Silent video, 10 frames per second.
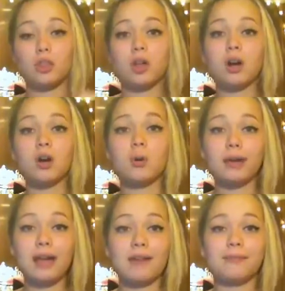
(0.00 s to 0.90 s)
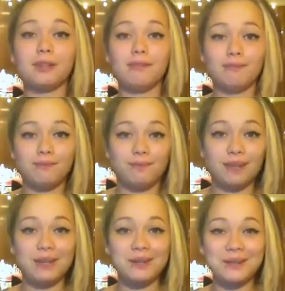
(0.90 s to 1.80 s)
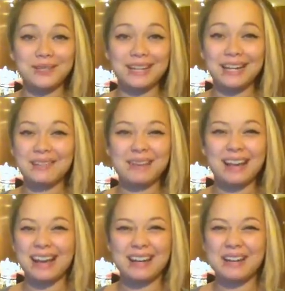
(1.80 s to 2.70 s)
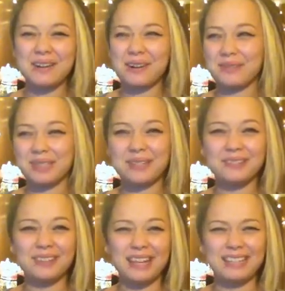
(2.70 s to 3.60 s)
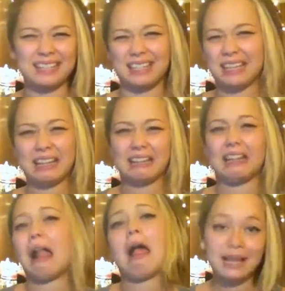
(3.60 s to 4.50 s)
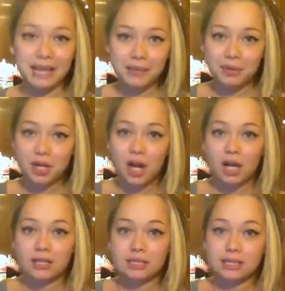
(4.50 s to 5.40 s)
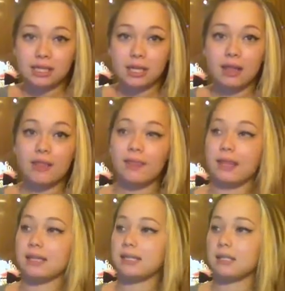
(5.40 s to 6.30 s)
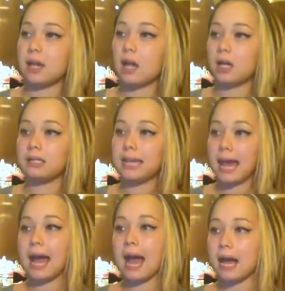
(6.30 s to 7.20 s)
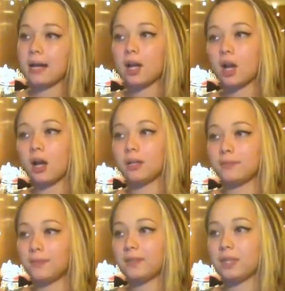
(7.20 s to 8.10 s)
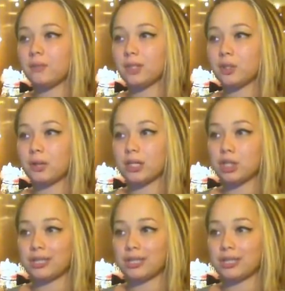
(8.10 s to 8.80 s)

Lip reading: low effort videos that I can make. I know, I'm so lazy. Ugh. I came across this tag called the 15 Weird